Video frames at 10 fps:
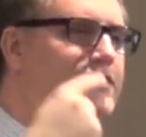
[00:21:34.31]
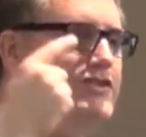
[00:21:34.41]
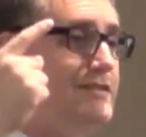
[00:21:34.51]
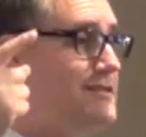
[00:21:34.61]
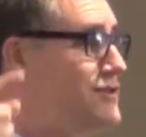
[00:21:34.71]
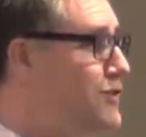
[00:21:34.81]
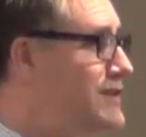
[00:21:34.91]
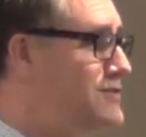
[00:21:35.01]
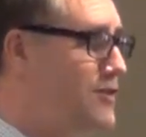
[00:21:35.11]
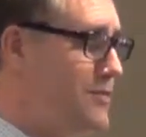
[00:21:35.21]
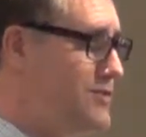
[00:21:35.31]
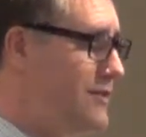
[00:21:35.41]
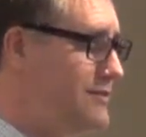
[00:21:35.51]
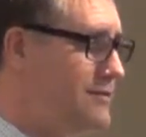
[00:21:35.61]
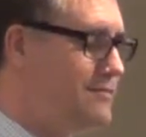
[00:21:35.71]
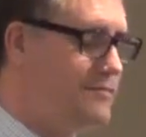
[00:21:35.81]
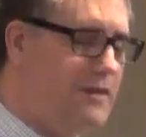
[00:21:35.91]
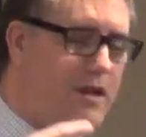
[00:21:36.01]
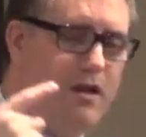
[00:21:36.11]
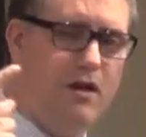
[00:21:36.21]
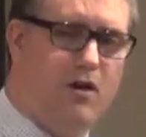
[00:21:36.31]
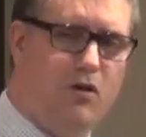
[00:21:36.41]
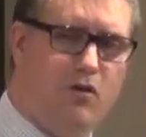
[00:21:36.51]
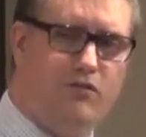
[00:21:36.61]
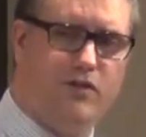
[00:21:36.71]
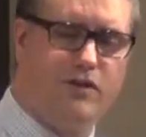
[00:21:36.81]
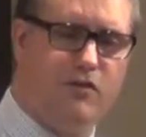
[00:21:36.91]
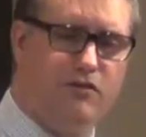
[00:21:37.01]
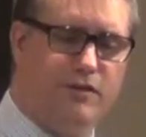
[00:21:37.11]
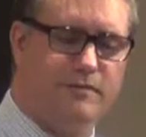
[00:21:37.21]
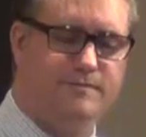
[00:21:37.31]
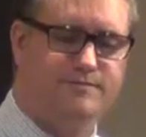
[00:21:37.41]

Jesus knew his scriptures over and over.